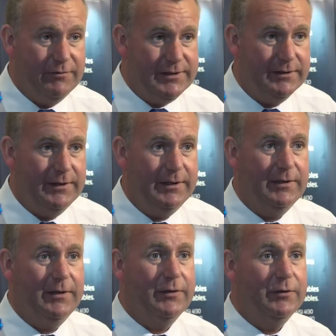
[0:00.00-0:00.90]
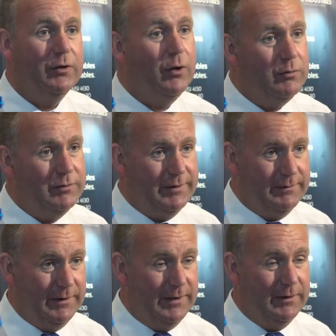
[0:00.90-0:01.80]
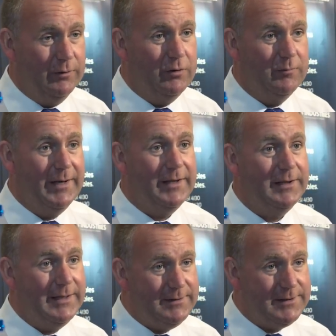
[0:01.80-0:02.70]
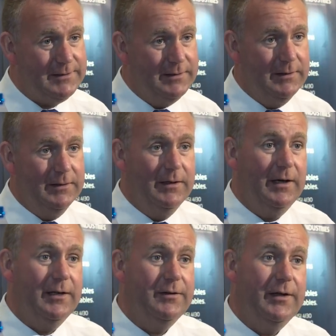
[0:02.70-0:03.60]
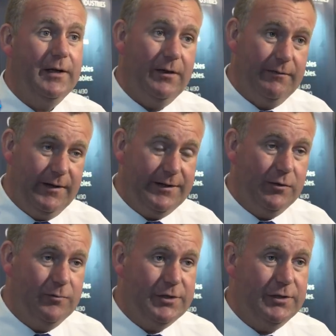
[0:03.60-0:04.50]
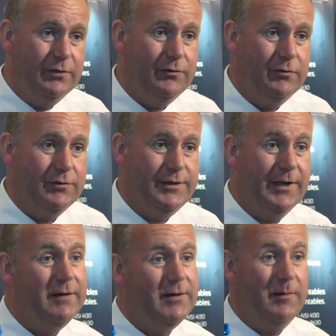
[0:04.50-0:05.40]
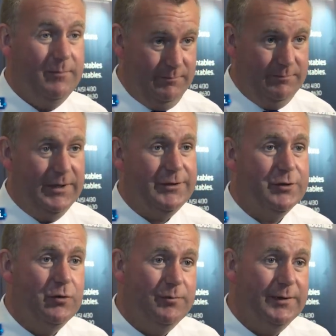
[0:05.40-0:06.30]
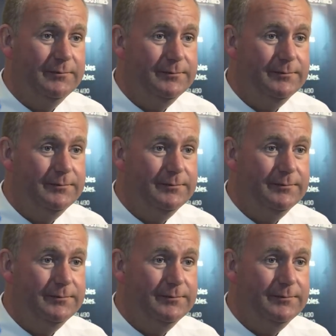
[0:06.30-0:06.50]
recently in long bed lathes and vertical machining tools to give it a better scope.